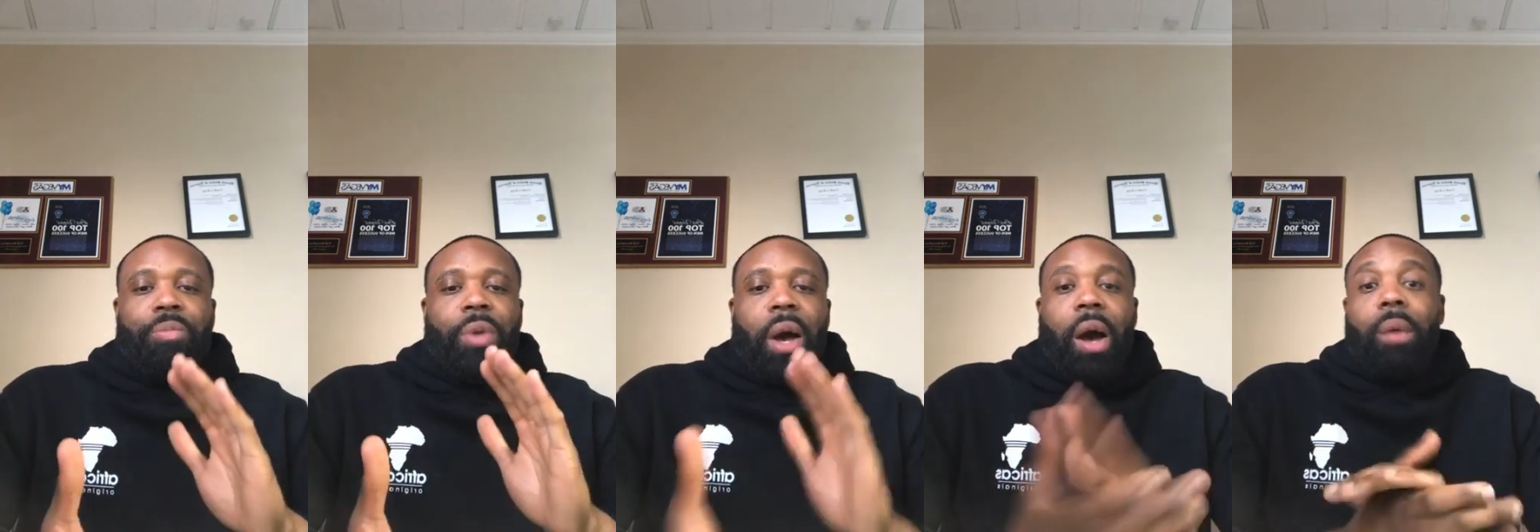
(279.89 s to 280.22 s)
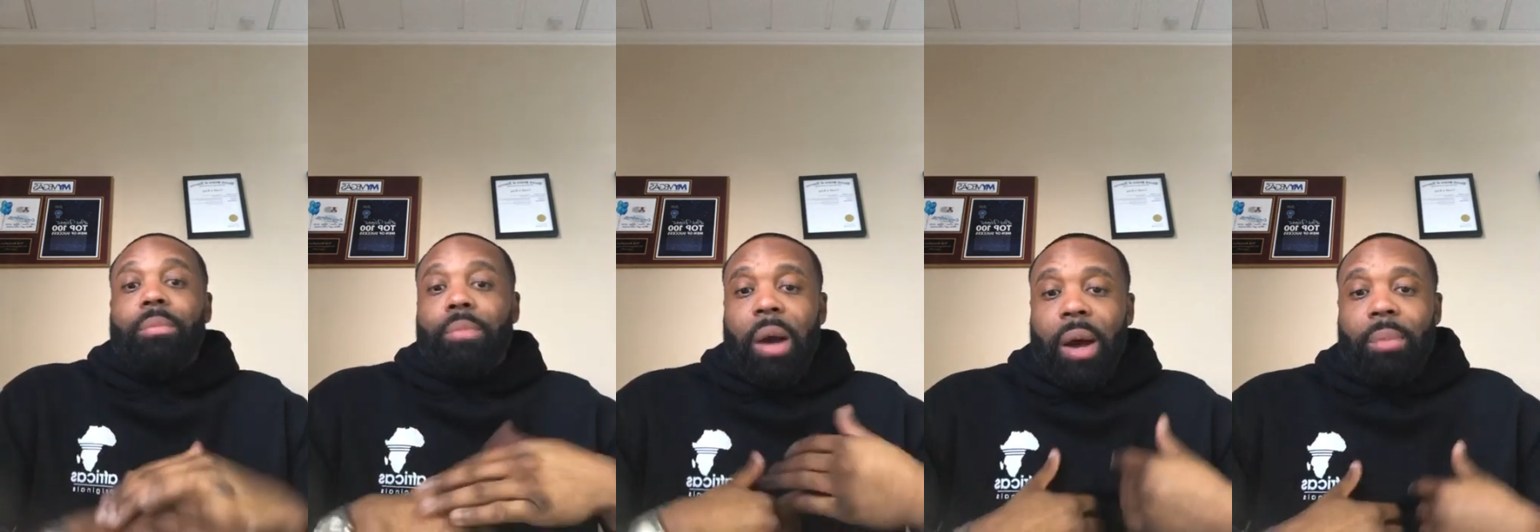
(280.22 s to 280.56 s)

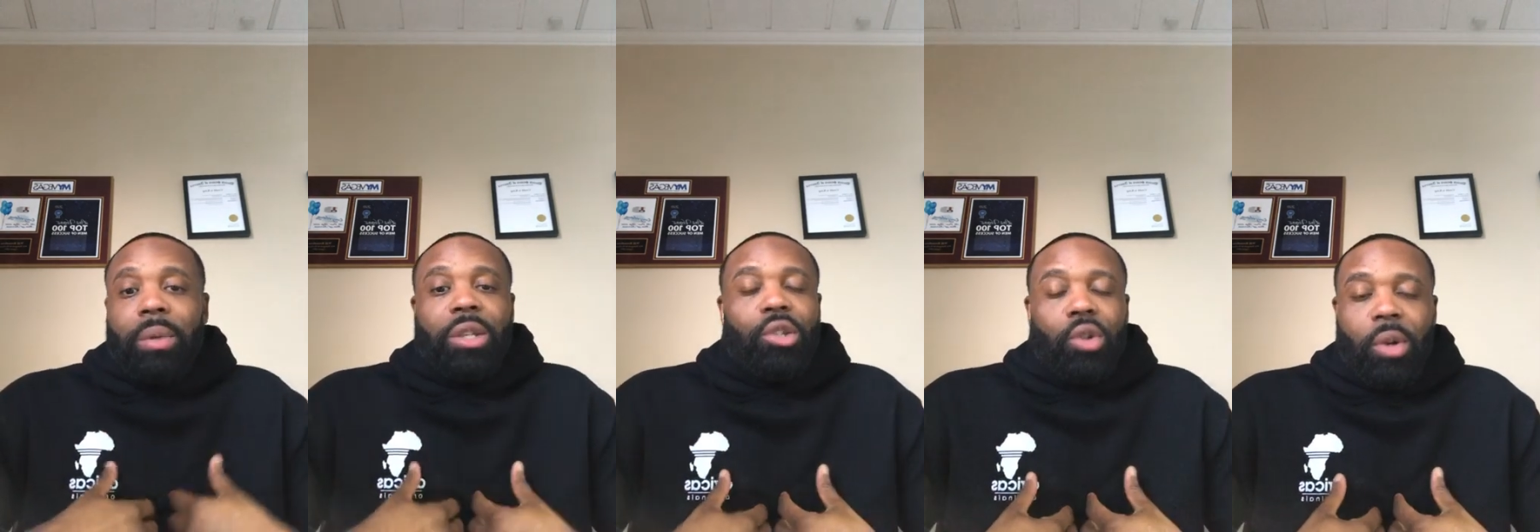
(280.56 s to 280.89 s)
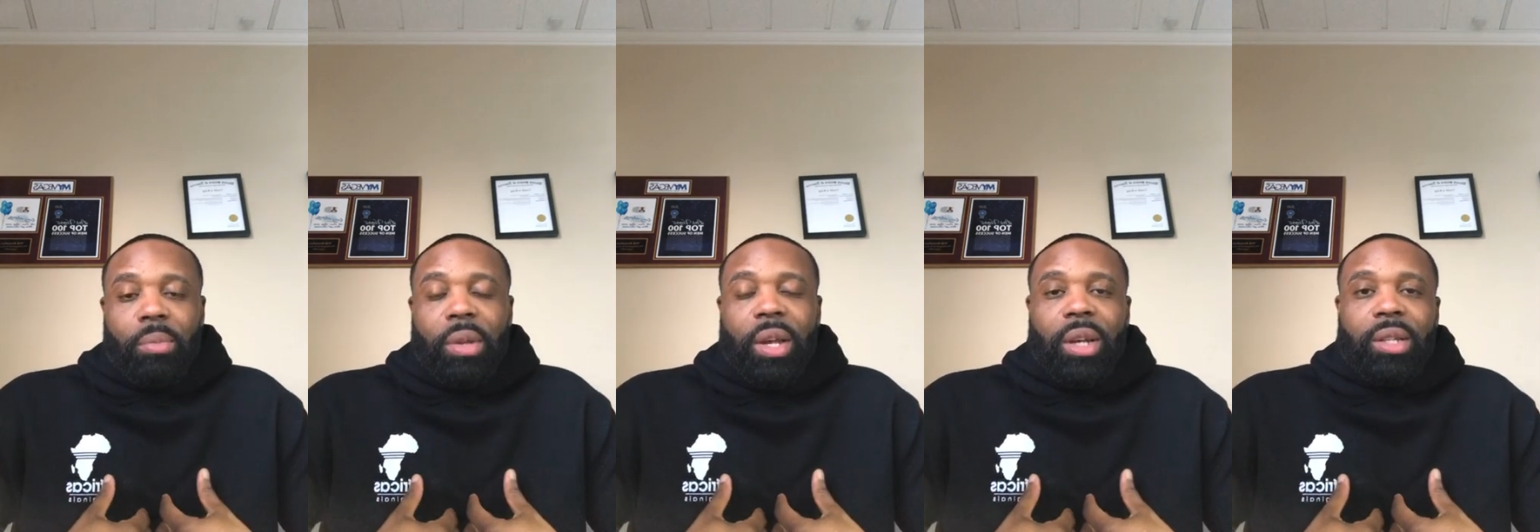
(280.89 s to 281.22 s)
I'm I'm
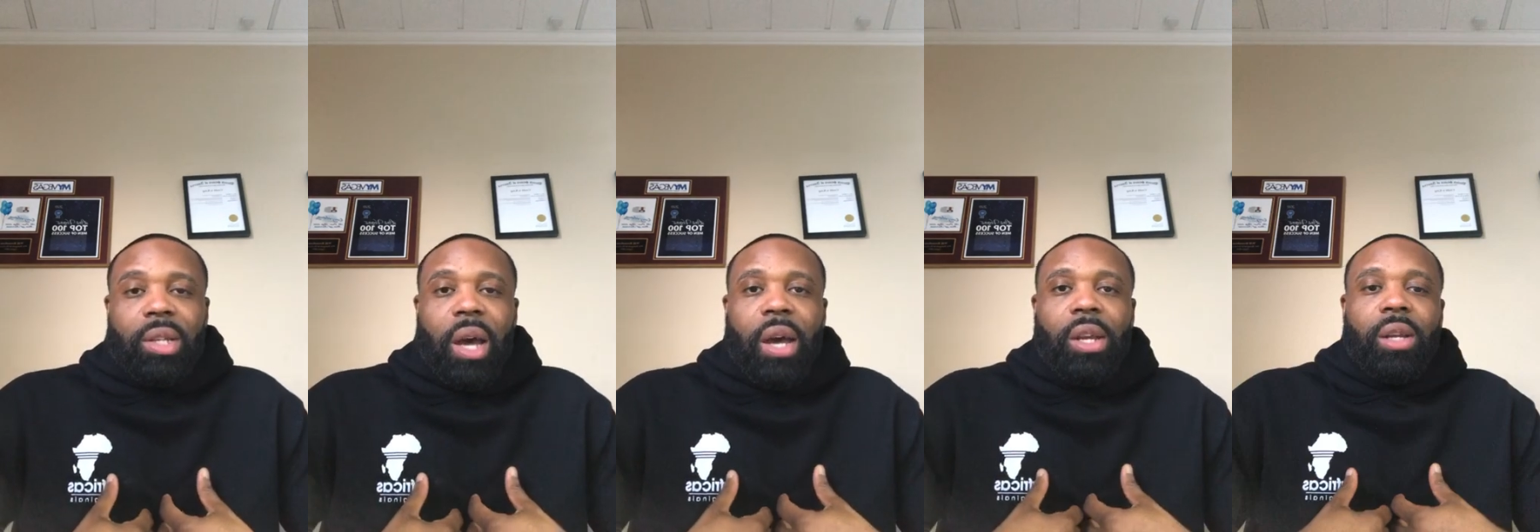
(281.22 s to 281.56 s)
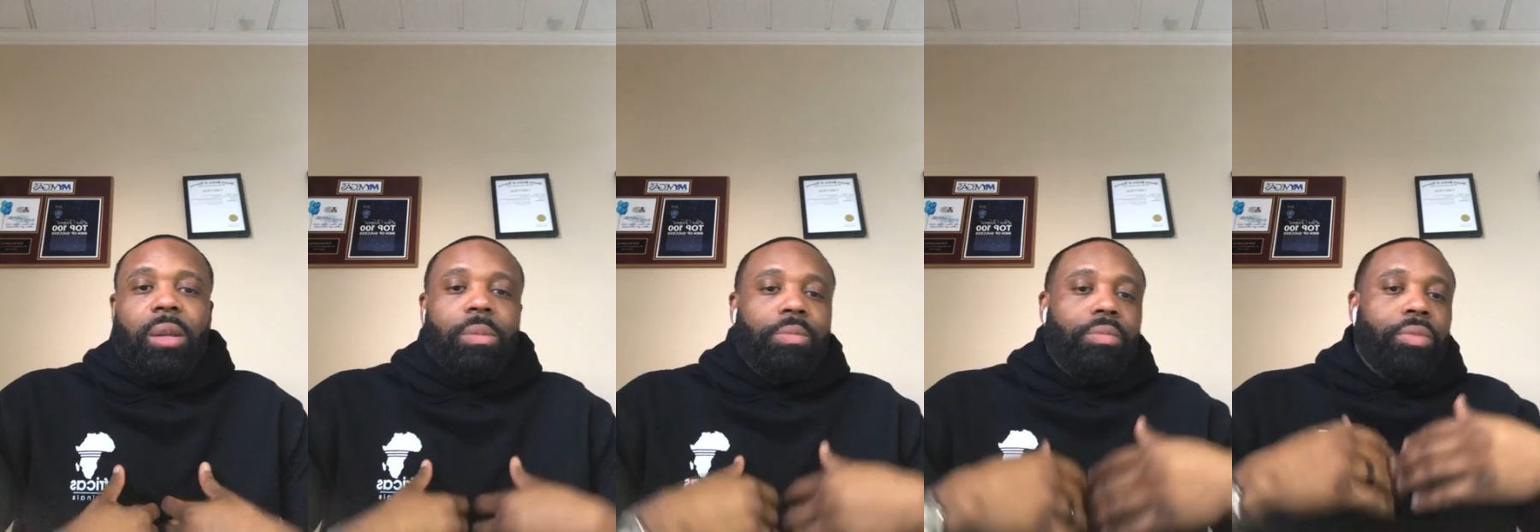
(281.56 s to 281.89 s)
extremely
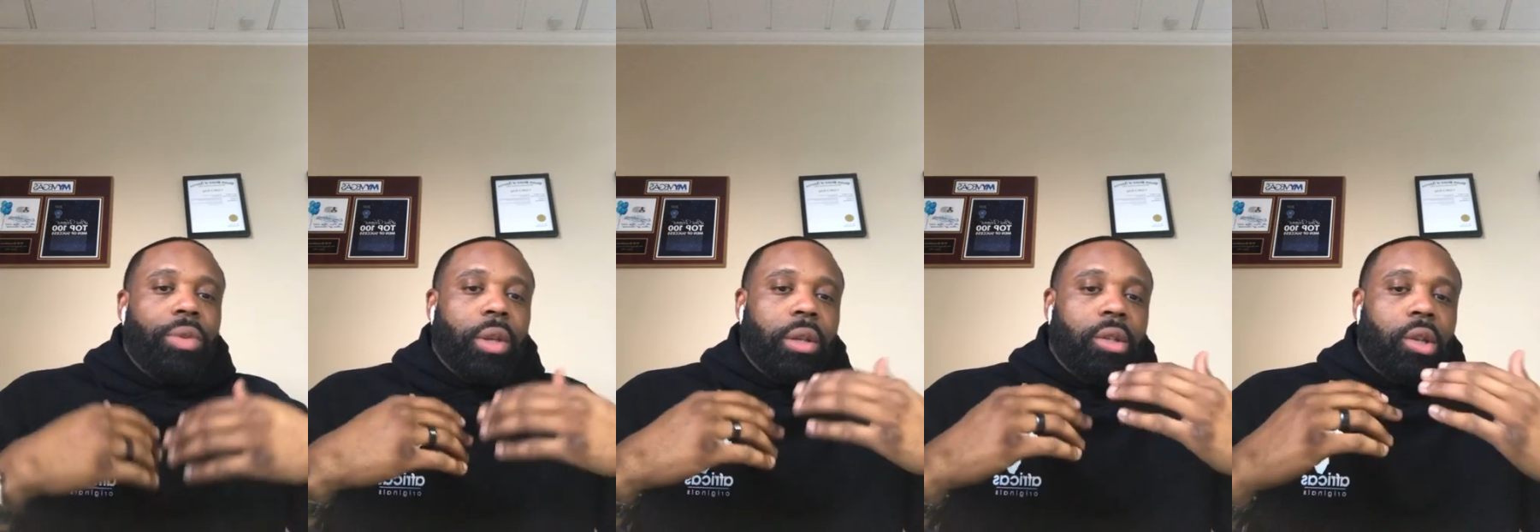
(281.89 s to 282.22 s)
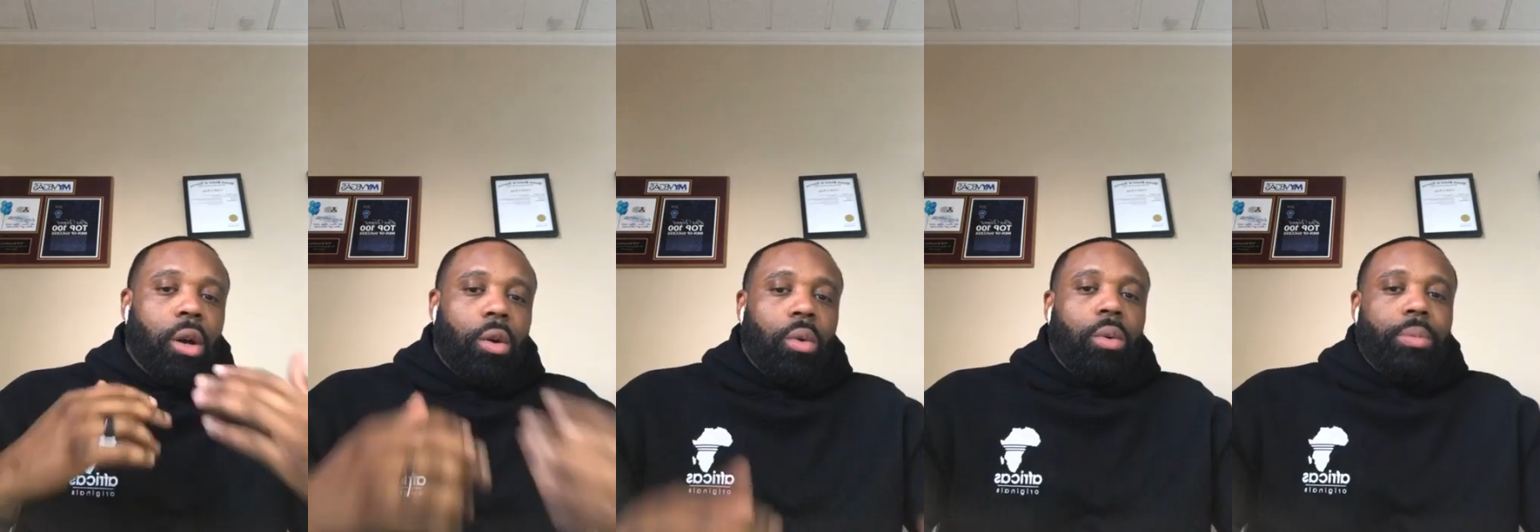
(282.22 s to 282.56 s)
excited, and
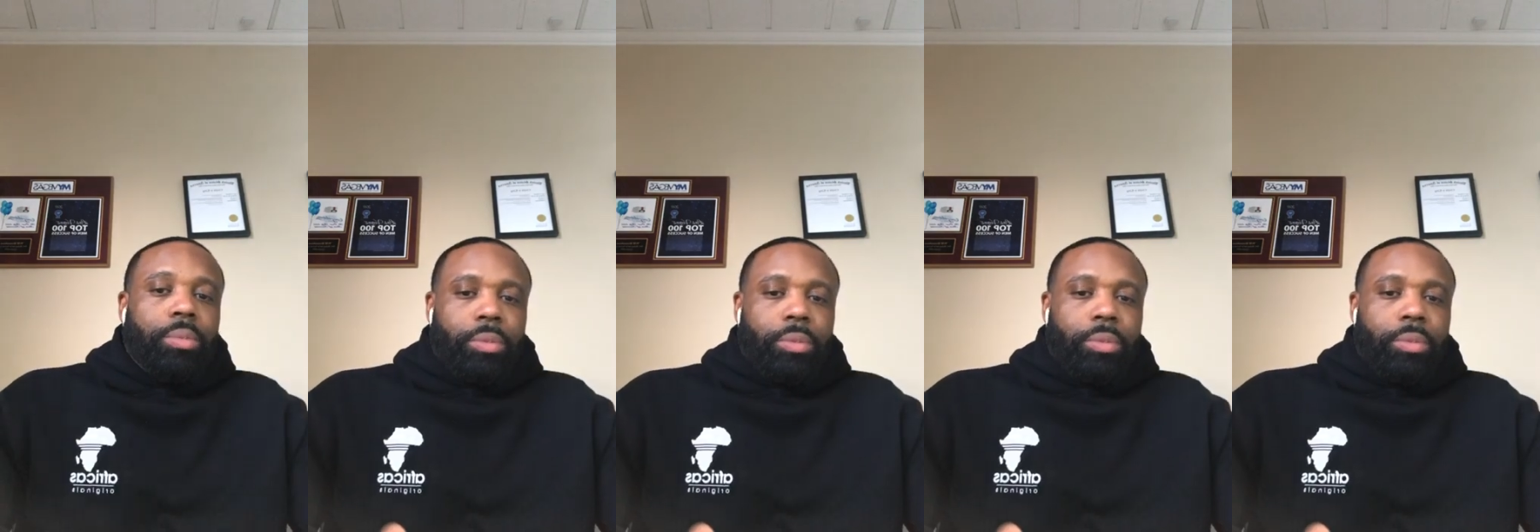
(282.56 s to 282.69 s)
so